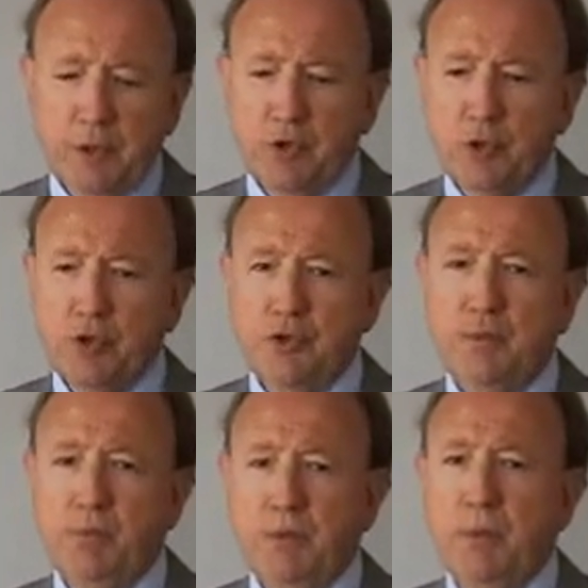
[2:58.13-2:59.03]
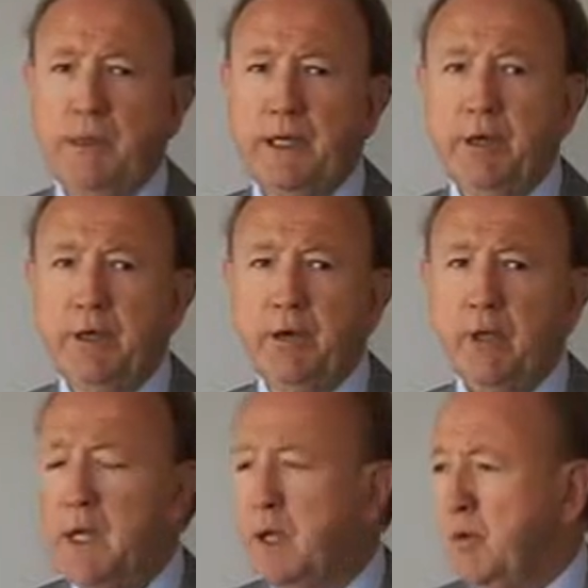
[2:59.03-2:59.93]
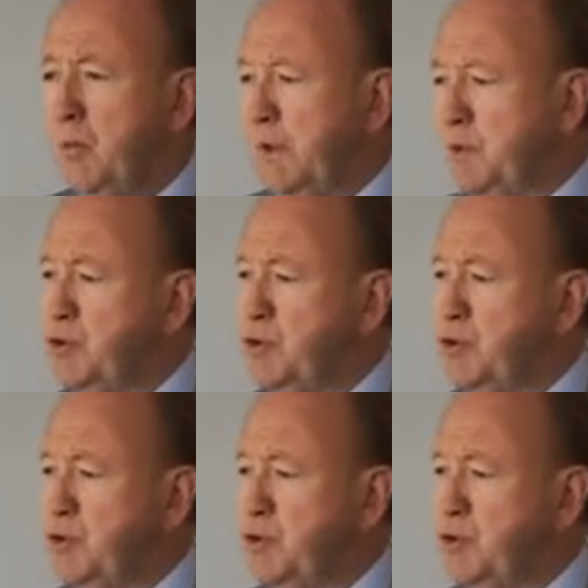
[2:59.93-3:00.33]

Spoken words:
Josh, as you probably know, one of the